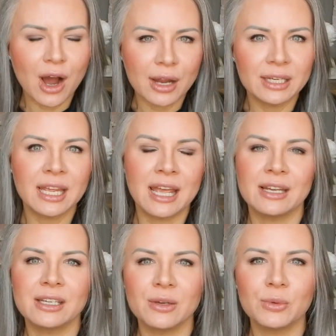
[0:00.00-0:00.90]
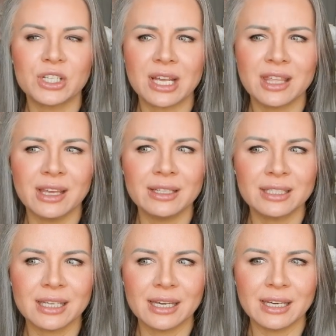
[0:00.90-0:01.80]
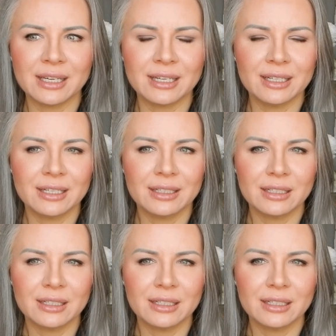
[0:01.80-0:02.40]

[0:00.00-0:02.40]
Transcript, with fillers: cotton candy, which I think is like